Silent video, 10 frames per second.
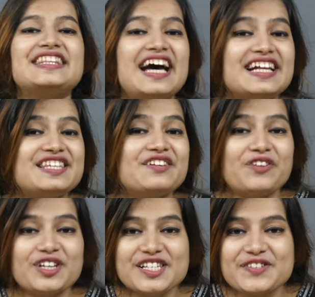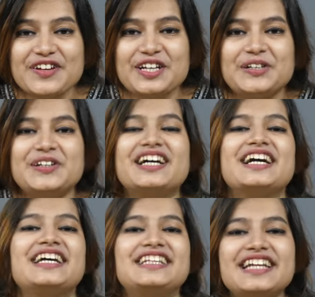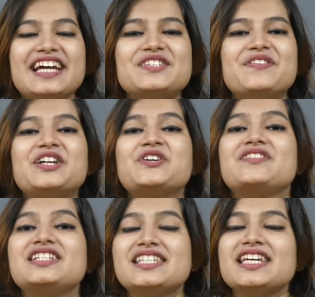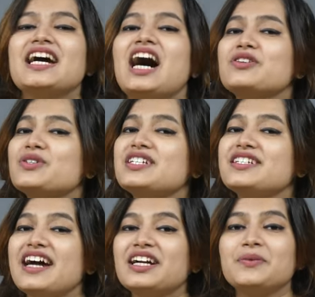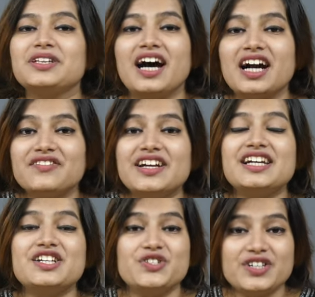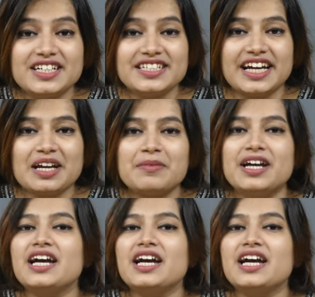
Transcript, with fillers: That's it for this video. In the next video, we'll see how to interact with hardware in real time